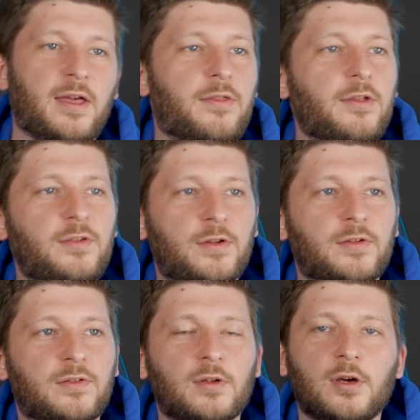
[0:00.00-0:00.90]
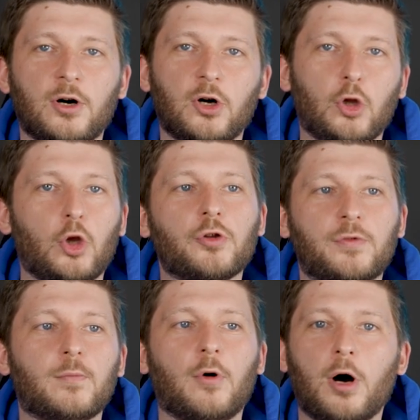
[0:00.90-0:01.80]
Yeah, this is a lot
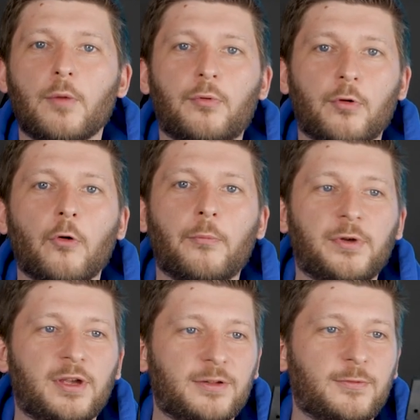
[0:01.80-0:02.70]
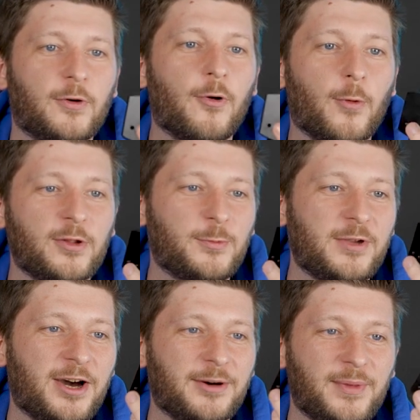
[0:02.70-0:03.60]
more appropriate for what we
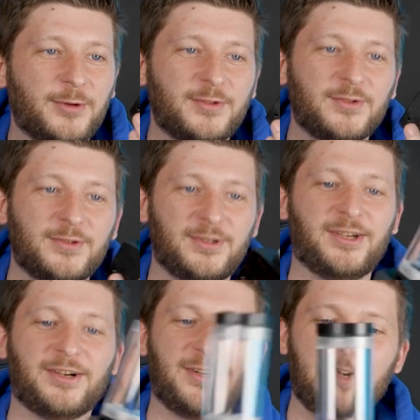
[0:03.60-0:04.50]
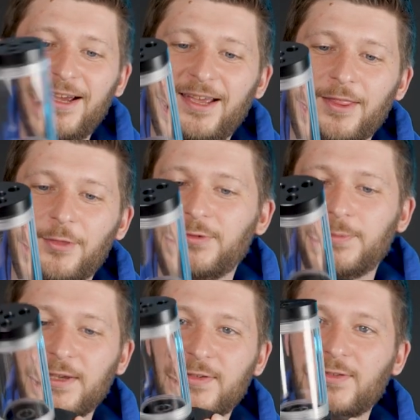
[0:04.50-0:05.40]
are about to do here. This
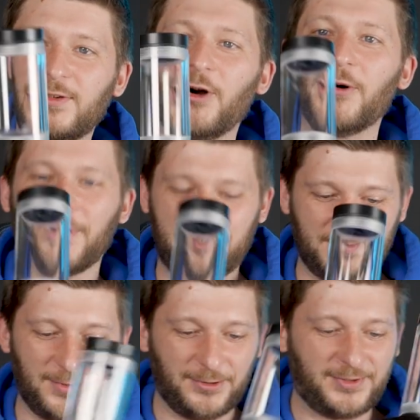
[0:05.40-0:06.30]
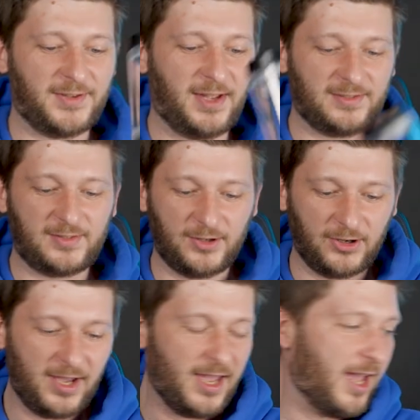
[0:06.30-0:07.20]
makes so much more sense. So
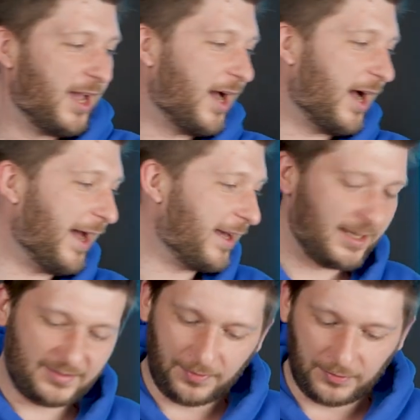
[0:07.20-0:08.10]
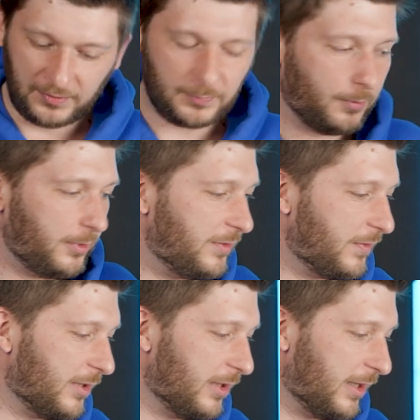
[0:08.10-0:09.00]
I guess at this
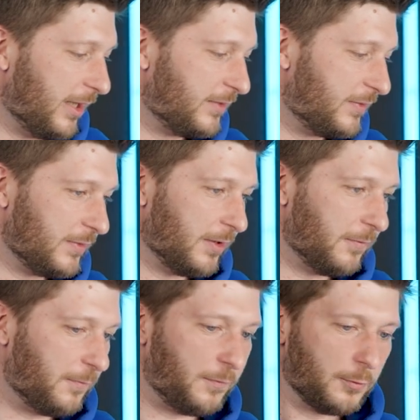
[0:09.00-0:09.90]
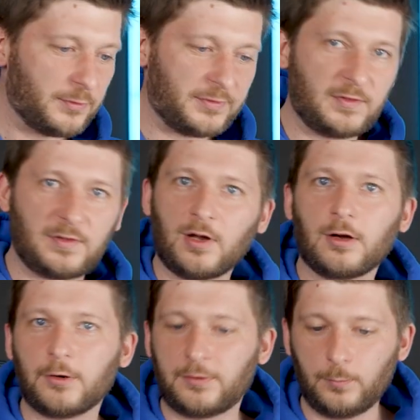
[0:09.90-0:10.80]
point, let's first
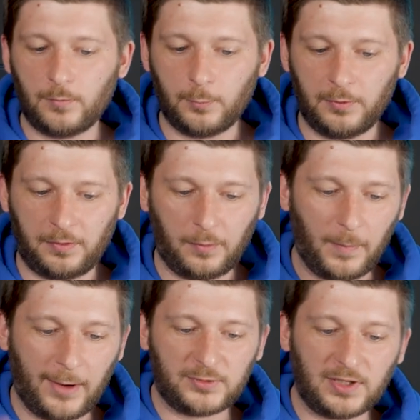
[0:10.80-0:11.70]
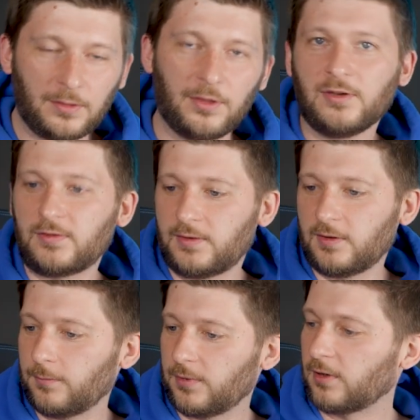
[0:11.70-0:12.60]
start with mounting this
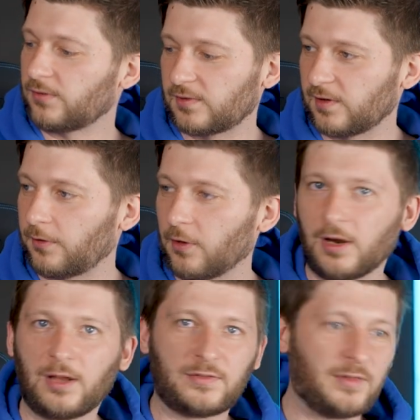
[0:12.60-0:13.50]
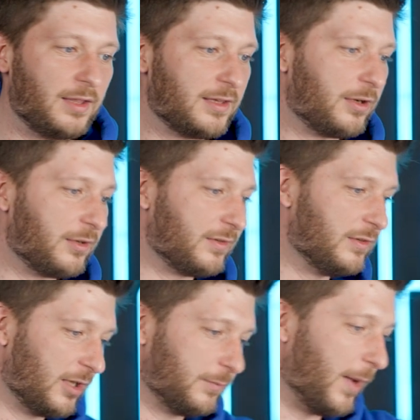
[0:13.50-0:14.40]
because it's like the last thing that is
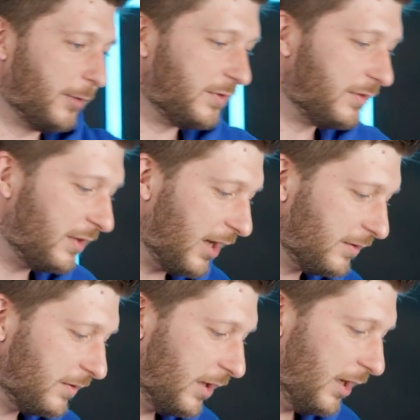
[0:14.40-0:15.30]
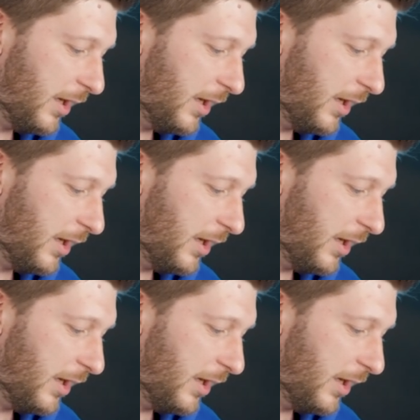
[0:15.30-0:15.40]
not mounted yet.